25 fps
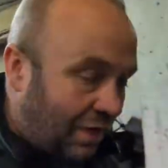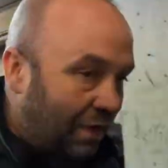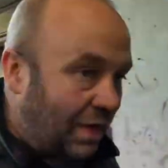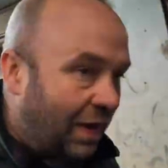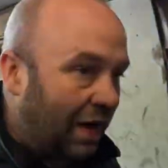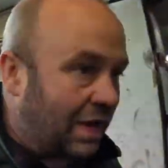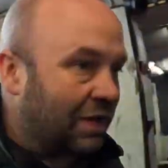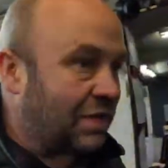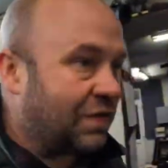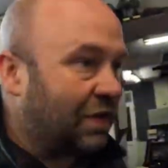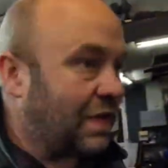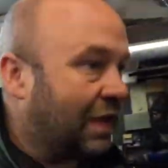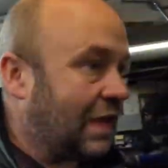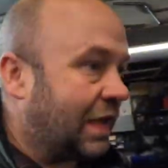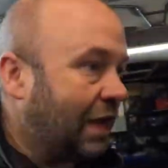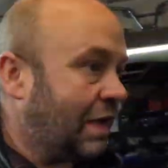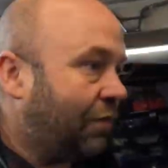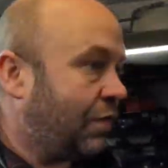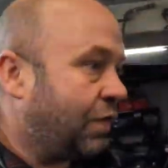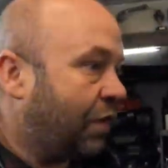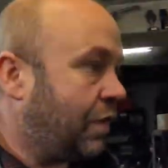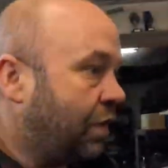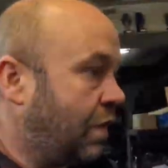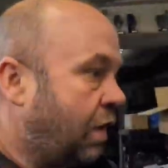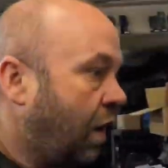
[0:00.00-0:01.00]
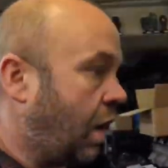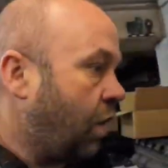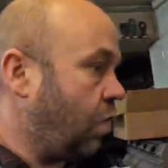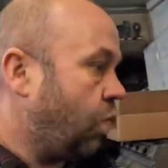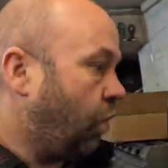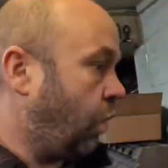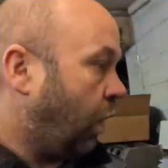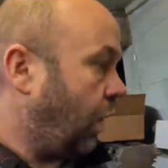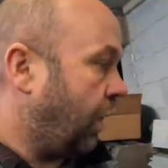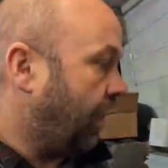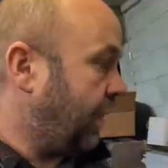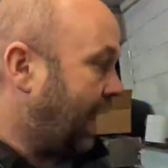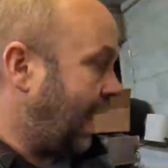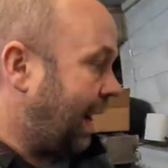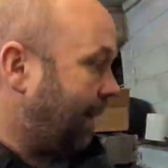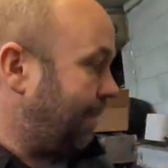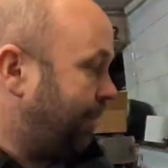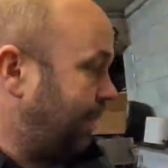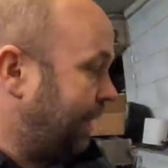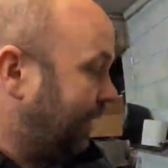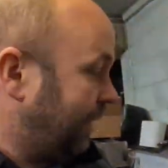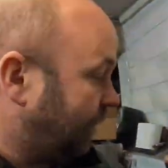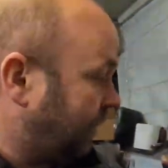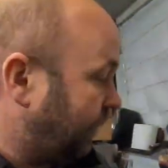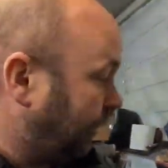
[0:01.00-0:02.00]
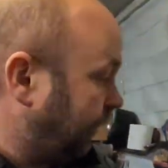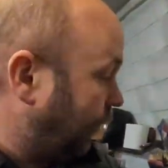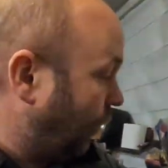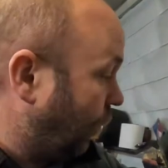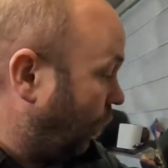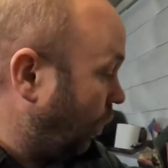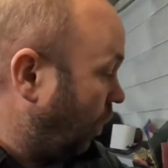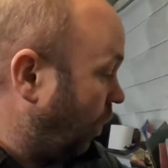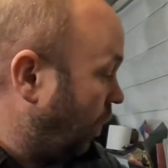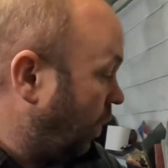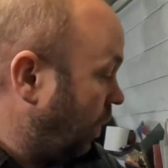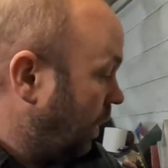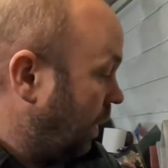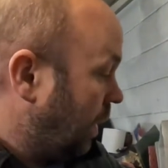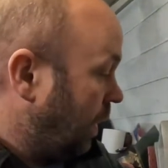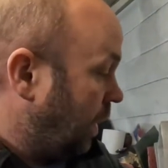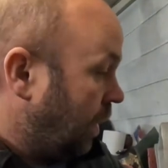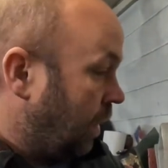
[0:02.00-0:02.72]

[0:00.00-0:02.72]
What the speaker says: actually even know what that bit's for,